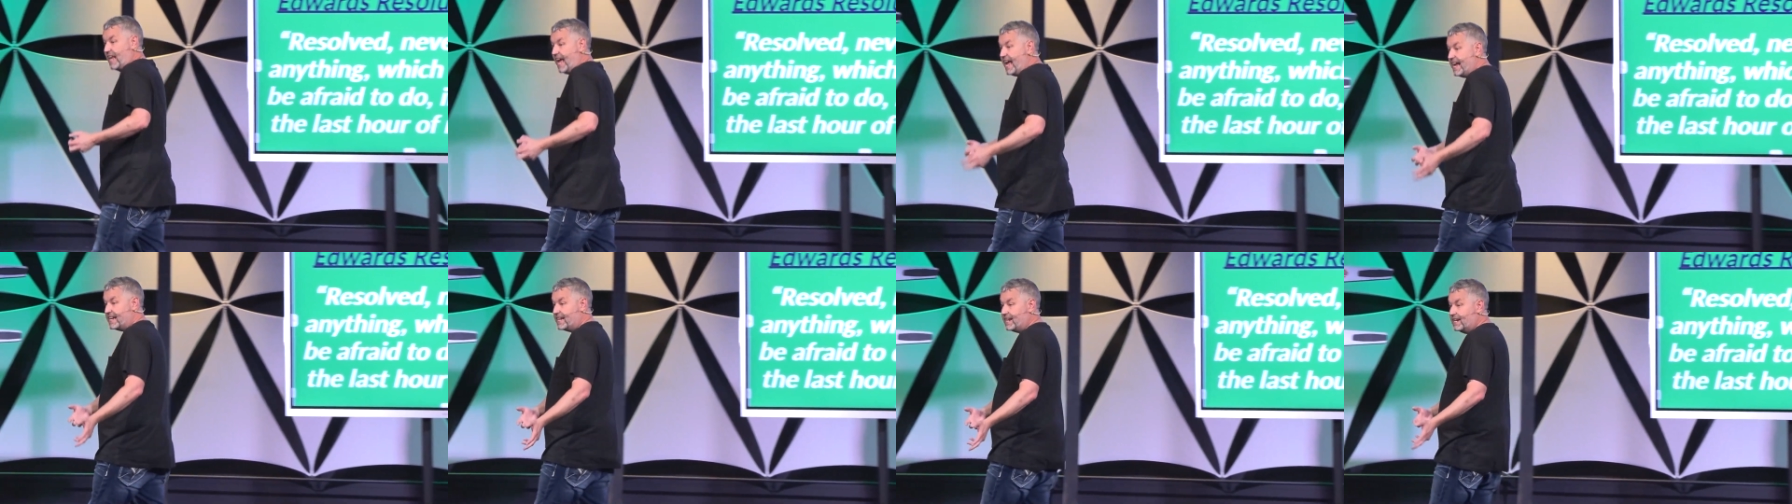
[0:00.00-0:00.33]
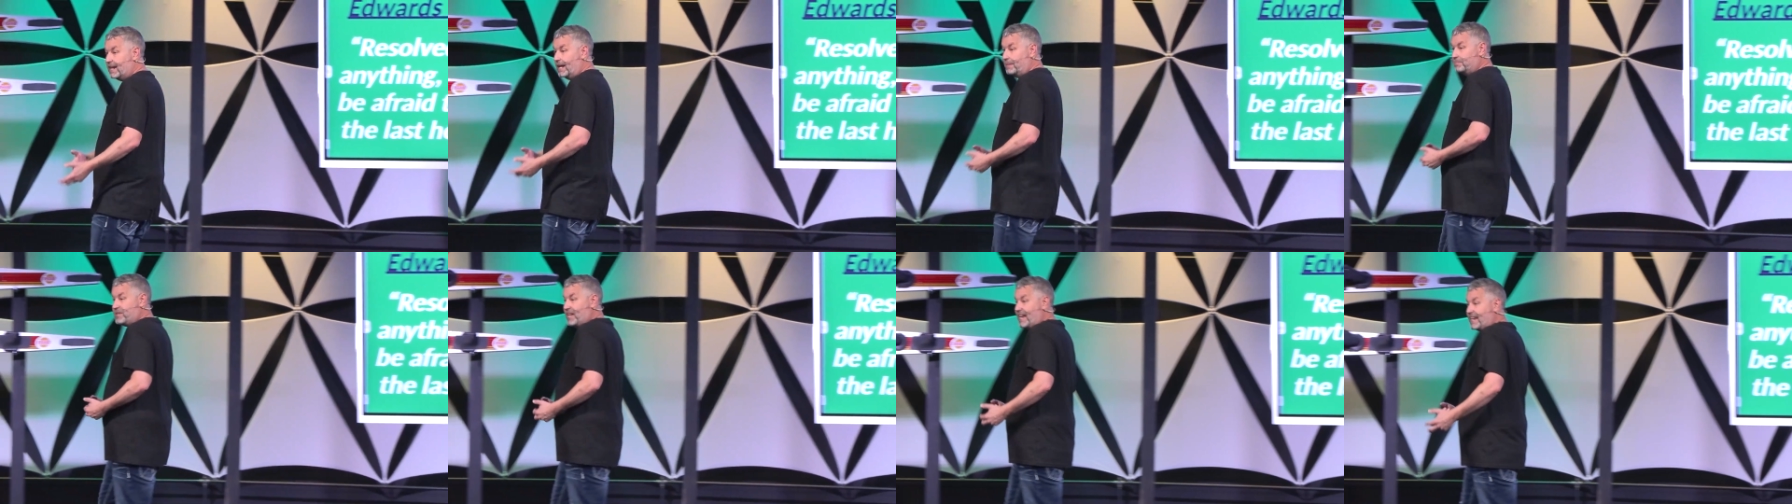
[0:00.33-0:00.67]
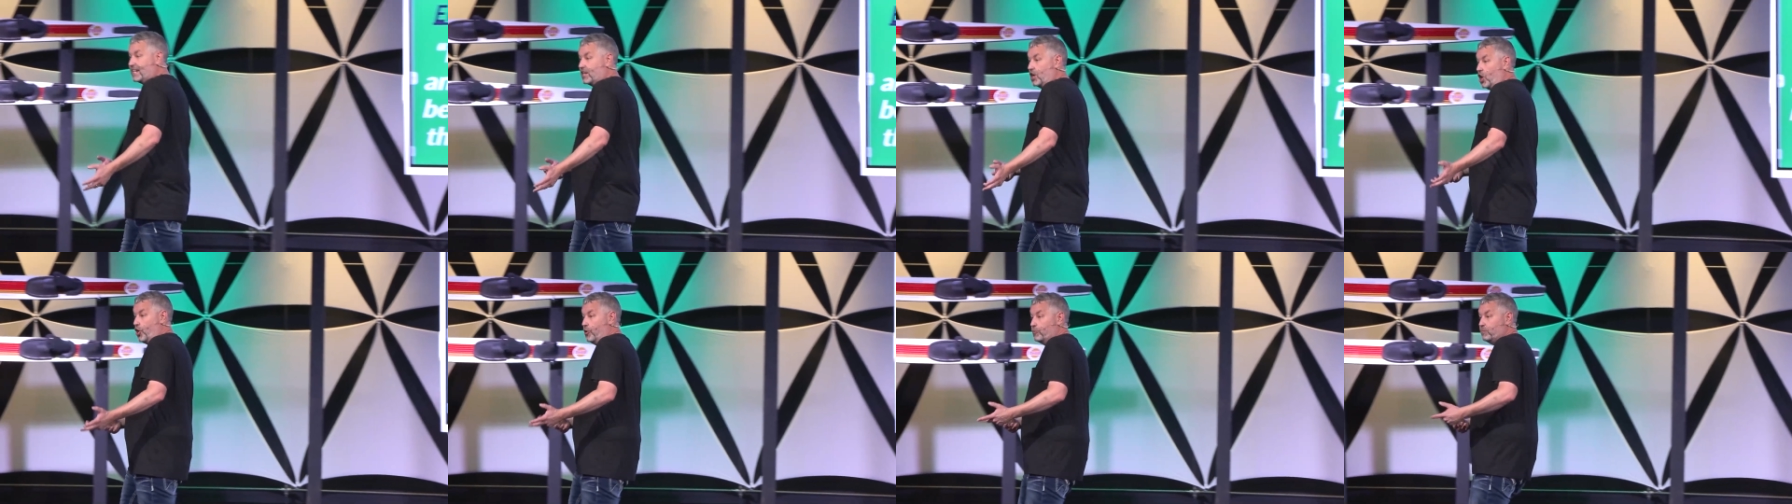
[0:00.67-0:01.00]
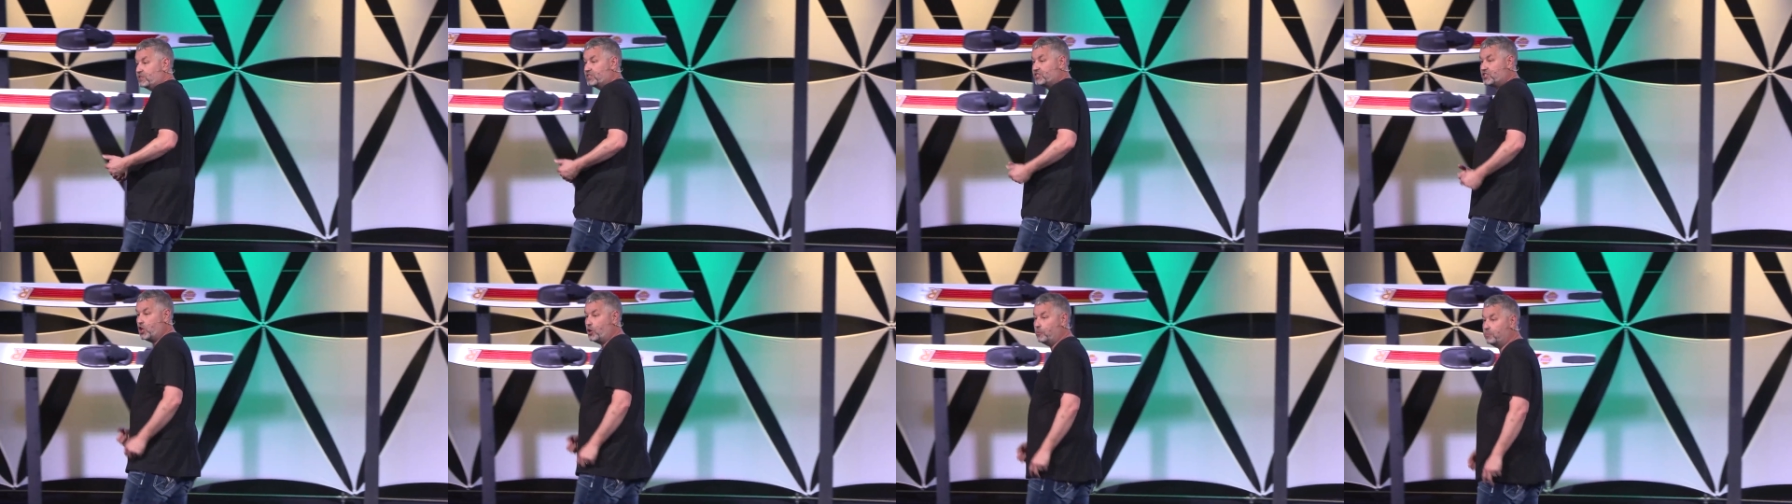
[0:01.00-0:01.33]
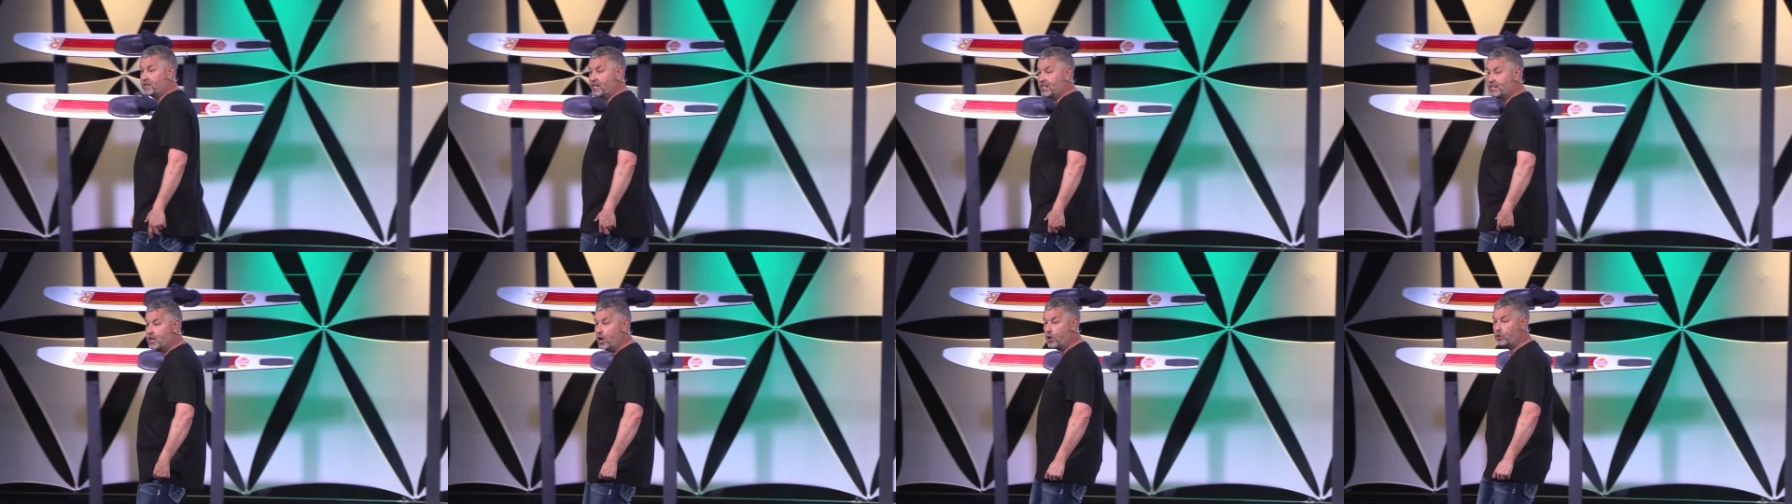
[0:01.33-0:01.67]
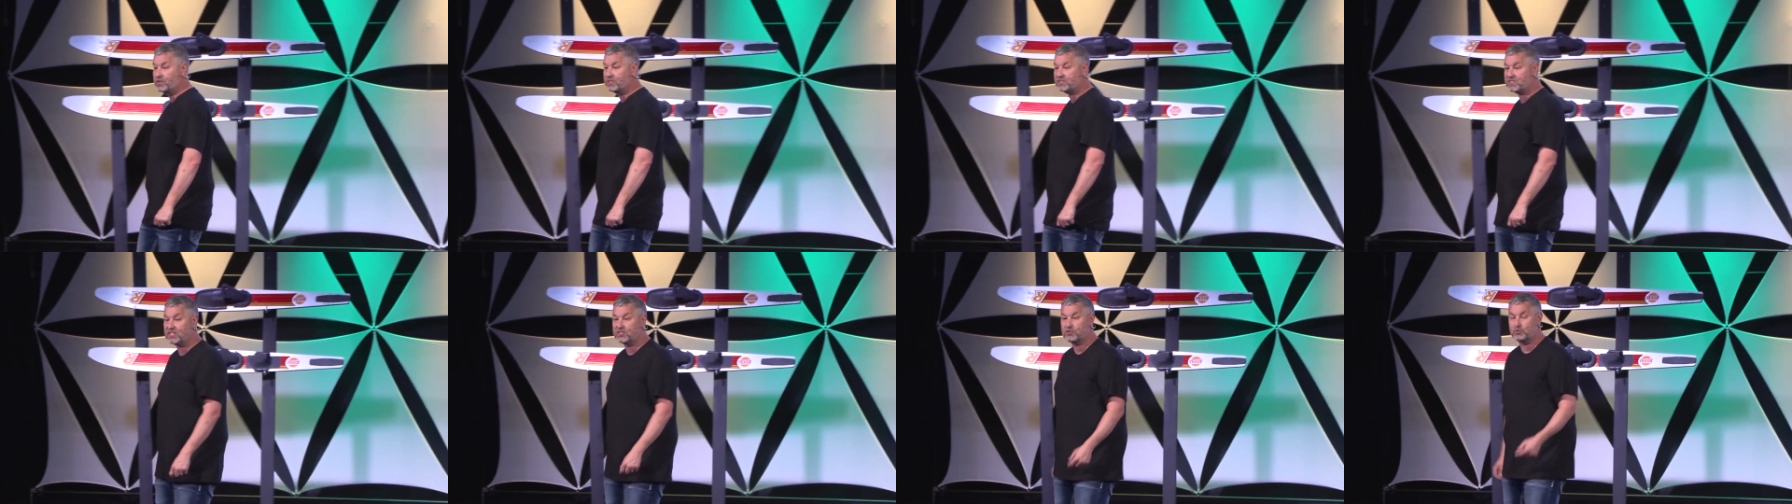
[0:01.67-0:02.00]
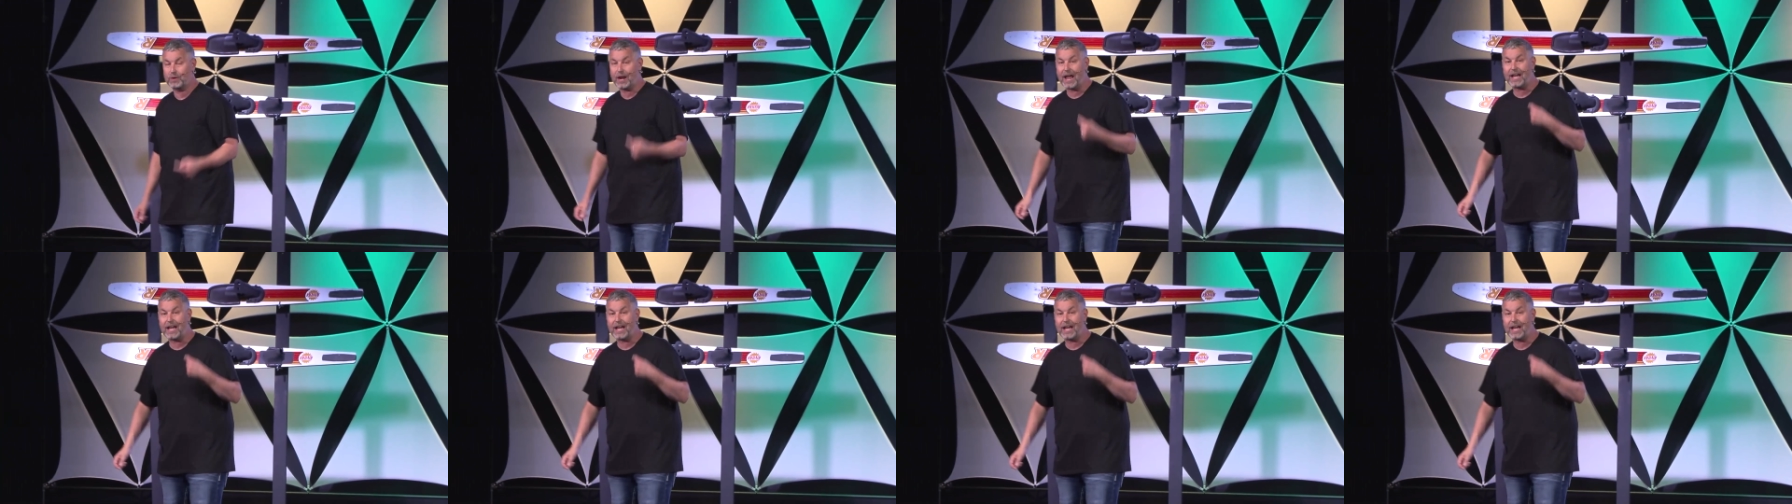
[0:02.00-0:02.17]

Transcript: taking and I'm taking home because nobody notices,